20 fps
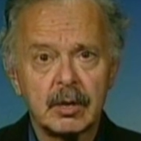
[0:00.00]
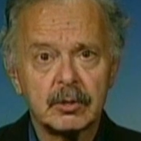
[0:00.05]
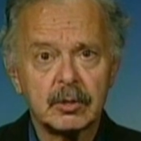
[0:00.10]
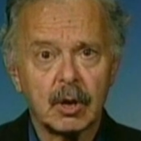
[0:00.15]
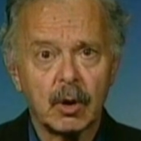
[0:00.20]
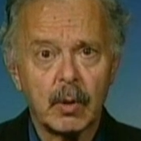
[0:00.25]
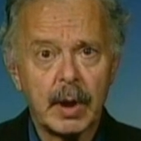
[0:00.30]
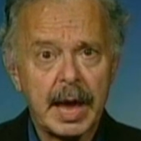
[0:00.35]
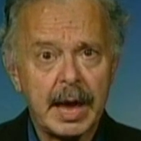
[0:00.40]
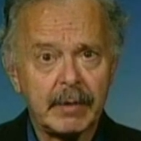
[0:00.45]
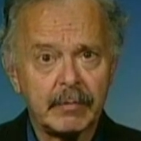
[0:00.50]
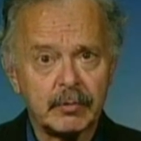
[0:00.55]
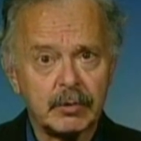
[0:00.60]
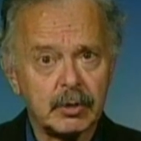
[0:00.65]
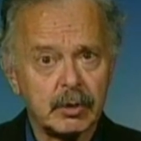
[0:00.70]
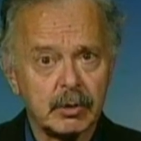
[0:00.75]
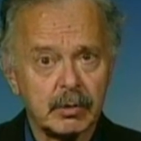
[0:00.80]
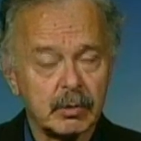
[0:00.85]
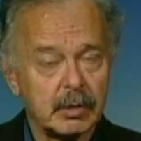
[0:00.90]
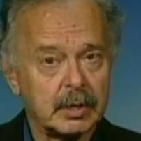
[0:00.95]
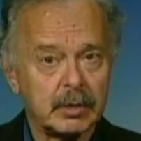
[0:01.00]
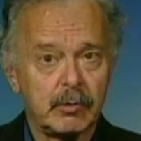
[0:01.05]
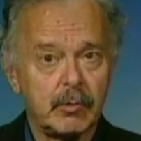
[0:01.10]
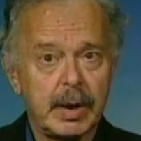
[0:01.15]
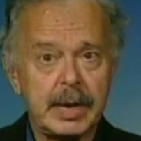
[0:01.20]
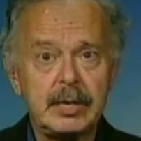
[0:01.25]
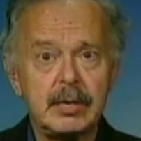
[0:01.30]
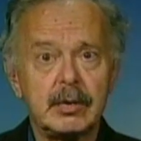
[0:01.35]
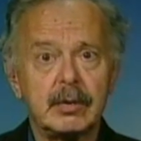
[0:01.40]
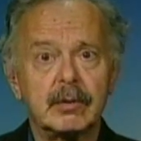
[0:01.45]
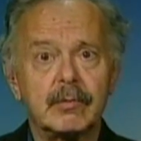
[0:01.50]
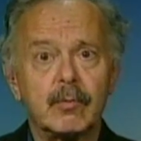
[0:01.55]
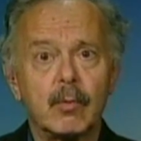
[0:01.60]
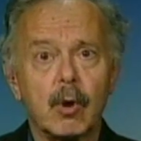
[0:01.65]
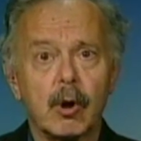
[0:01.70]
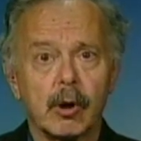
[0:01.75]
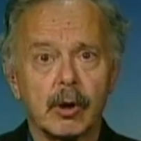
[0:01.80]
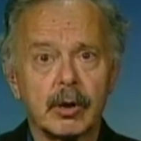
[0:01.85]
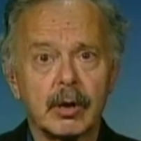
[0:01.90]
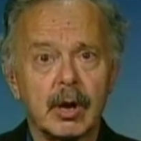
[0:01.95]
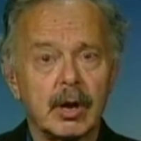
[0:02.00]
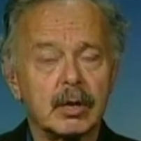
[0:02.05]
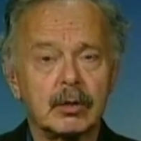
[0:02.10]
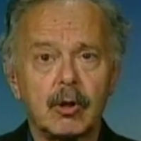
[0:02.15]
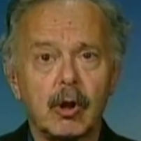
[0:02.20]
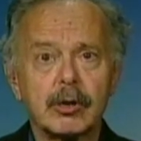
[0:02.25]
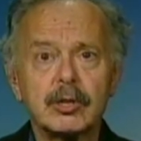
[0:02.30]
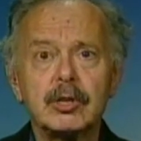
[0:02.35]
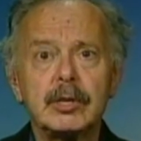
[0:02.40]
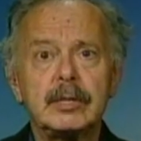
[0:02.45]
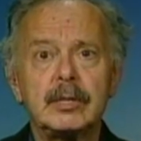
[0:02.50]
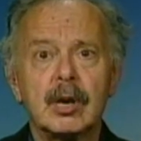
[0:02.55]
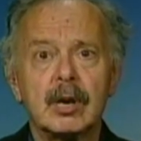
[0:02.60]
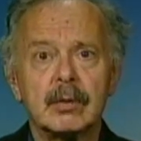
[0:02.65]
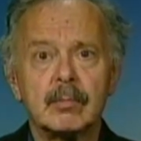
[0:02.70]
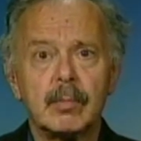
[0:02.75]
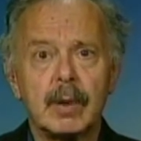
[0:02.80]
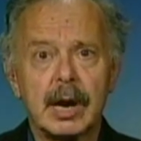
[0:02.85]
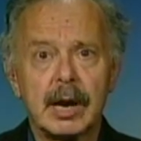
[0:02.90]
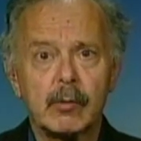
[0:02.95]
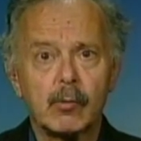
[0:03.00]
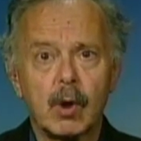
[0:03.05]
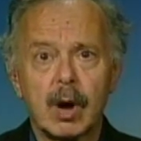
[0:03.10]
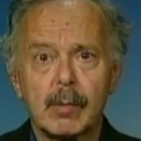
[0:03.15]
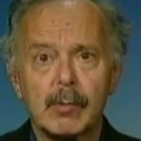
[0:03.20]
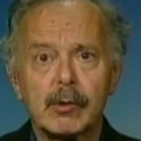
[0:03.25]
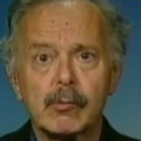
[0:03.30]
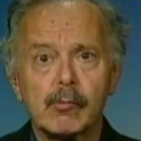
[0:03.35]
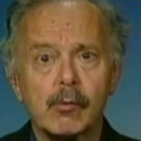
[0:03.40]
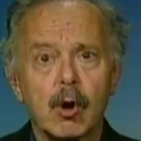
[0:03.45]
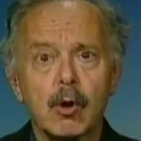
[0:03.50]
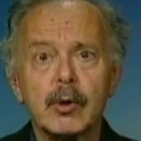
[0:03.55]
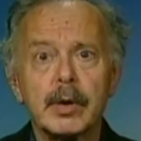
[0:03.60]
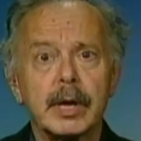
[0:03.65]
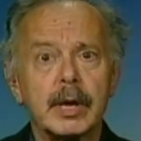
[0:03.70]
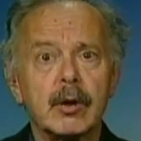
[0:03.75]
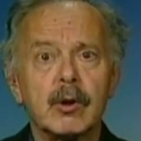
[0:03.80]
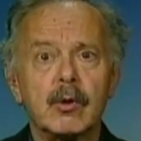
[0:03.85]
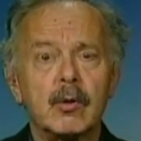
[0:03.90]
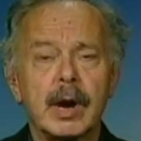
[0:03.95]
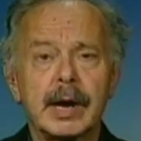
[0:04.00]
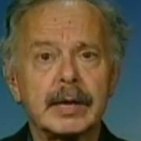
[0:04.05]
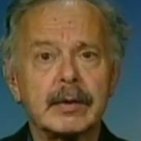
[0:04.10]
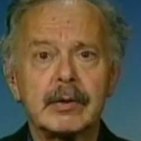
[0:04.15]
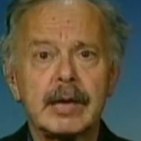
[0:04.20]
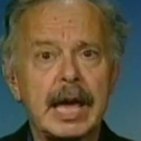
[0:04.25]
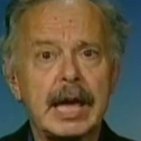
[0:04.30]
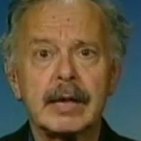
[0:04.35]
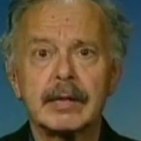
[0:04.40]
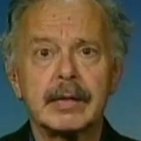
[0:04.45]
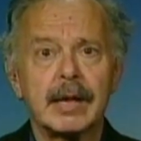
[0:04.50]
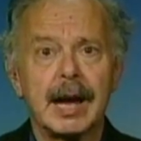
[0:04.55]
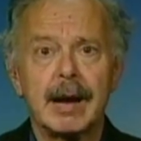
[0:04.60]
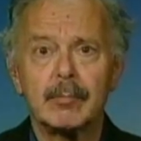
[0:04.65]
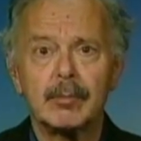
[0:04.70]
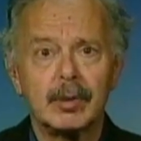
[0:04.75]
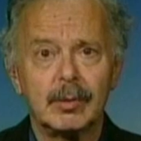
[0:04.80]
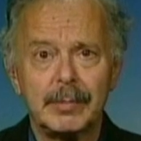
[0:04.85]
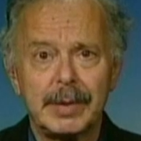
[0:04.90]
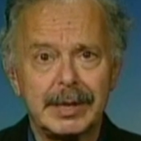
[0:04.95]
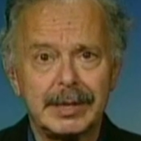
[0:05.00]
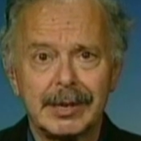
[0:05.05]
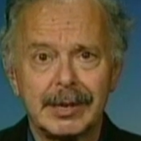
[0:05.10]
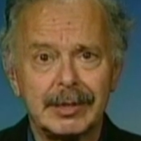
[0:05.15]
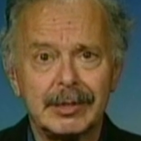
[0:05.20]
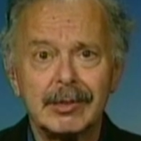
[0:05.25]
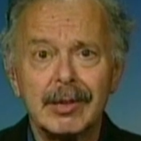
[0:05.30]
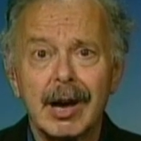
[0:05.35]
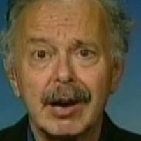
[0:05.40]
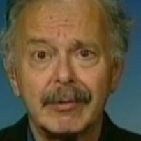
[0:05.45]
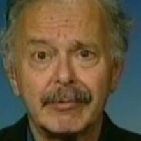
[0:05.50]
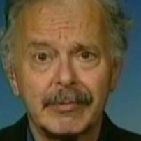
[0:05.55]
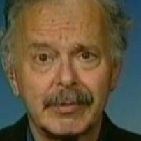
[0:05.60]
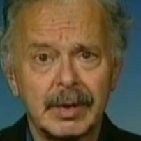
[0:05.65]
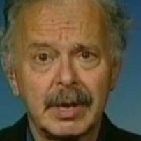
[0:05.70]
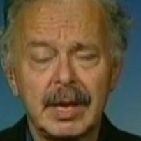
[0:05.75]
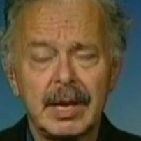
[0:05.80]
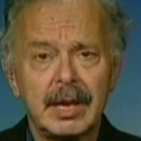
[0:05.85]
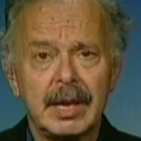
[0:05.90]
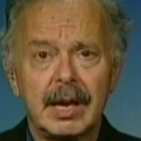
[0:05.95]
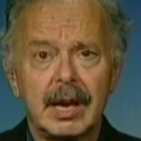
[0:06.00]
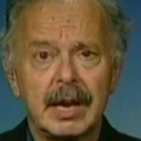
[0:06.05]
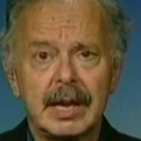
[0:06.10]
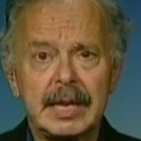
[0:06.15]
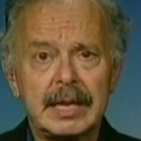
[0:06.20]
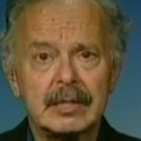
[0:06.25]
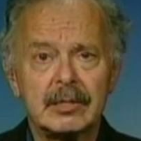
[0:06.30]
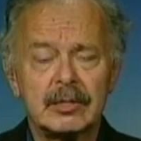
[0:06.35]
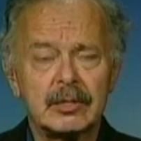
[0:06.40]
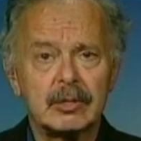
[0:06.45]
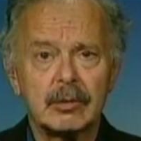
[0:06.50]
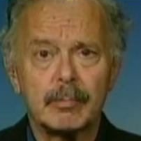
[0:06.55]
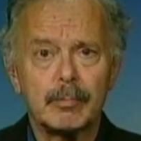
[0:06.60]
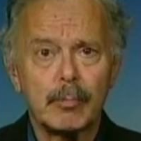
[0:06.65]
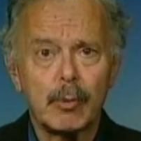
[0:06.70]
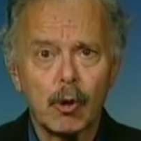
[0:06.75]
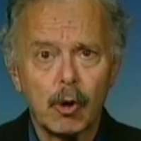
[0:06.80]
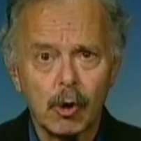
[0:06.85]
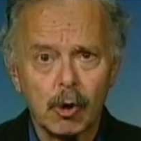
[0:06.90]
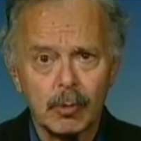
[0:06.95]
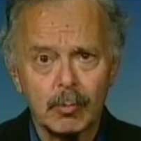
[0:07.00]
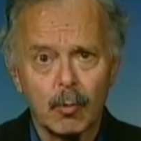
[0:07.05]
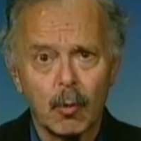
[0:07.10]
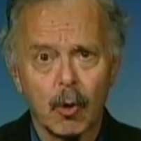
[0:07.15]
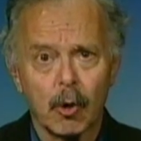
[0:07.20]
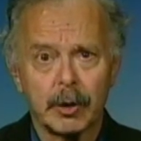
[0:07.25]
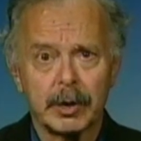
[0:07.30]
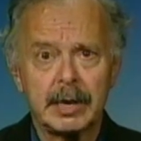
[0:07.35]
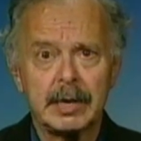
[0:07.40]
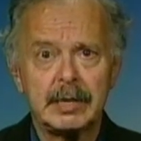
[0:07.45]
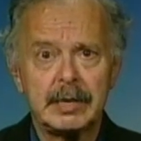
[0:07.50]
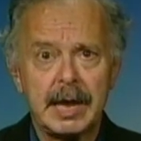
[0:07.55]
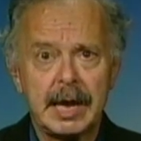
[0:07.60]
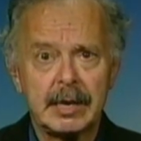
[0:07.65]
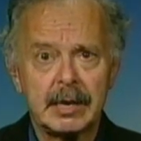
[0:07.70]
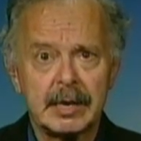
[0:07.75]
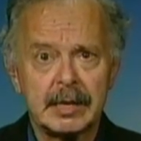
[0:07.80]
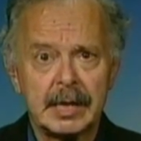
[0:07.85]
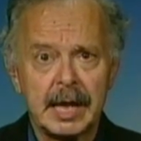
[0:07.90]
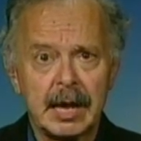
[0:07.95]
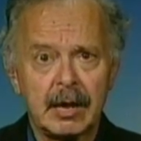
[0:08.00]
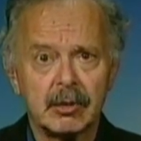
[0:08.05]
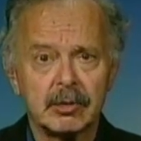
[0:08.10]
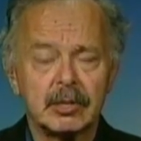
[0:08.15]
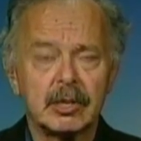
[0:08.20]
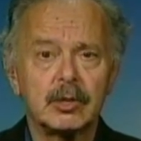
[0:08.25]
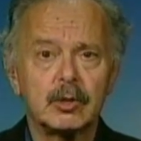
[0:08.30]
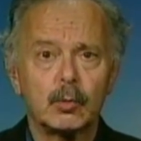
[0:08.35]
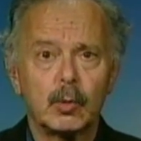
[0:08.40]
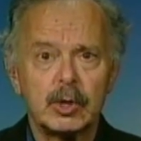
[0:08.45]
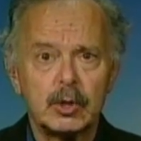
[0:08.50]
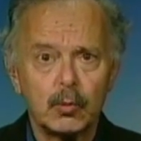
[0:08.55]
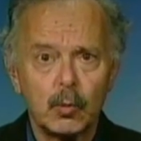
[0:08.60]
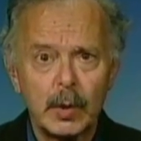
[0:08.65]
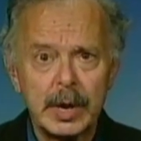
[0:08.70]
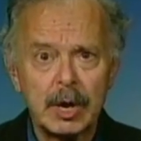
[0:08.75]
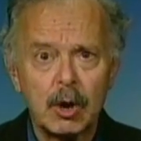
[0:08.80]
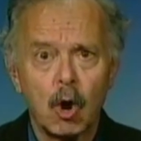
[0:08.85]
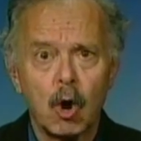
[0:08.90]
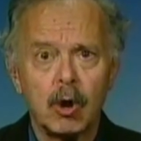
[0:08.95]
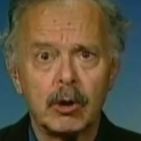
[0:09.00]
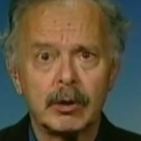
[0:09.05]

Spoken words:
So after a great deal of work, largely done by Robert Rohde, who I can't compliment enough, his superb work in data analysis, which we